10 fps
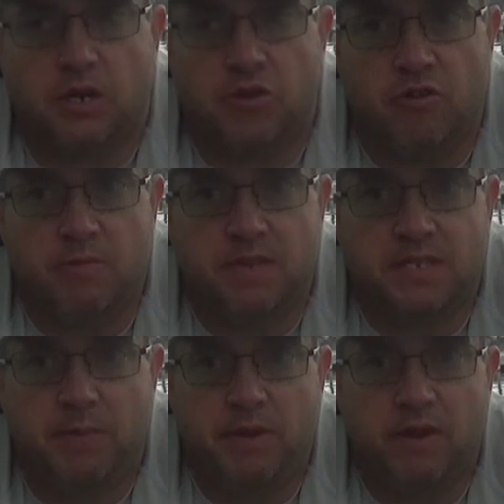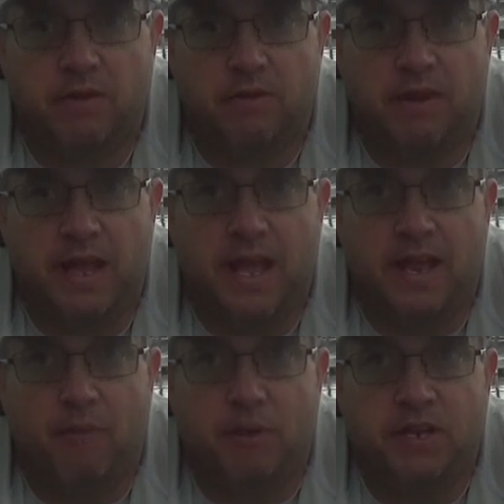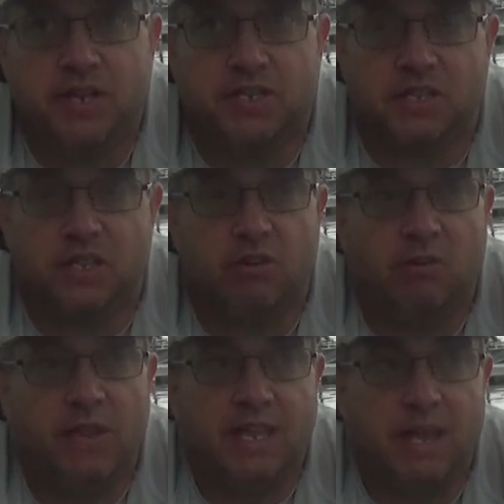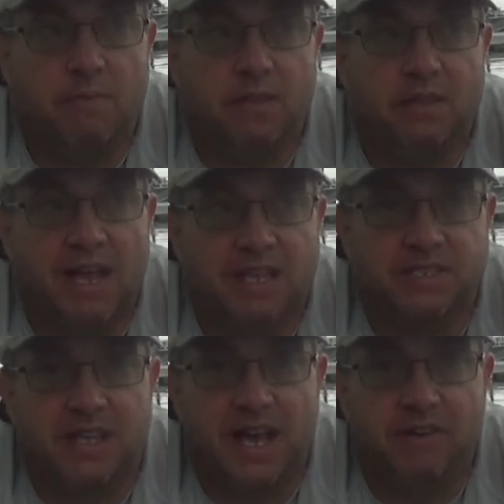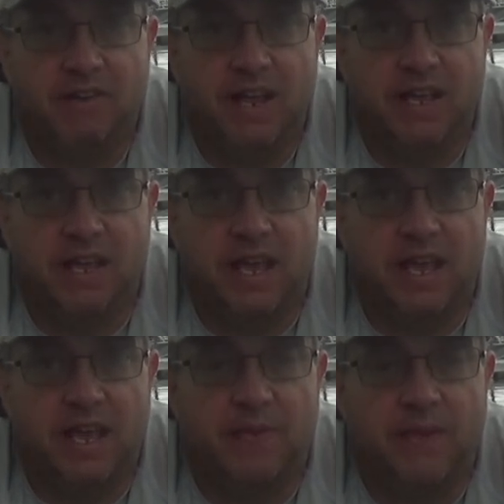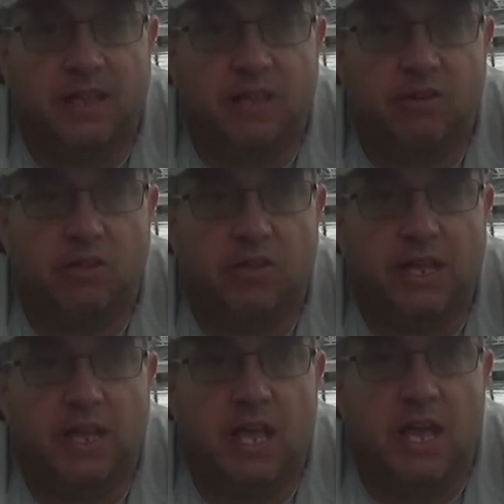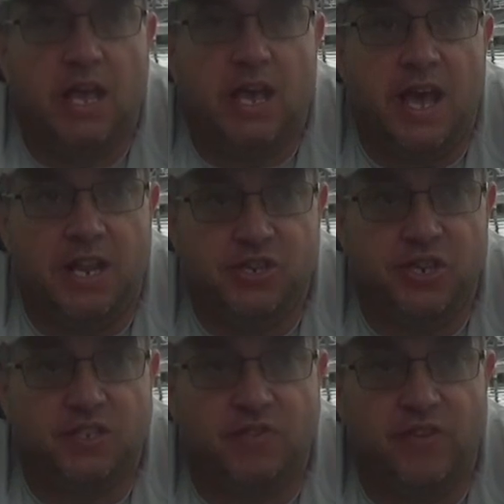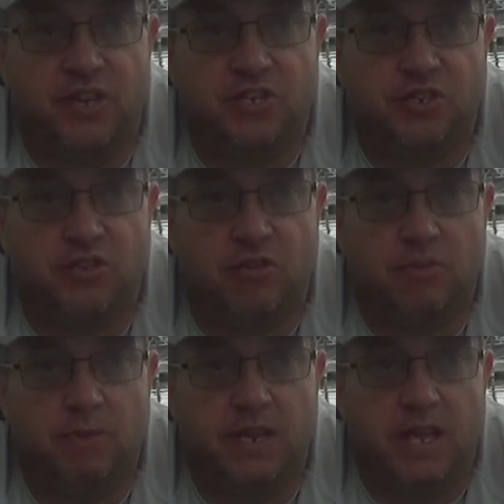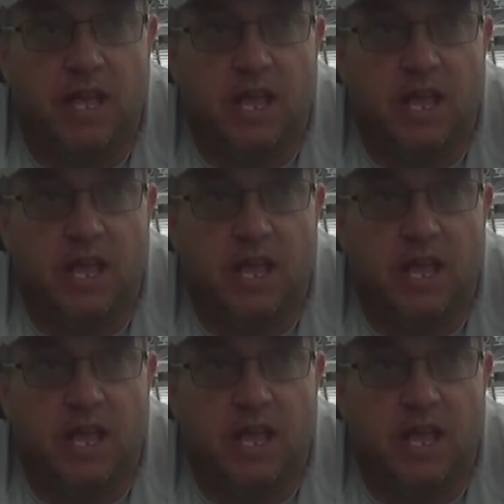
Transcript: tournaments up here, and we just literally came in last Saturday, and they literally had just finished a tournament.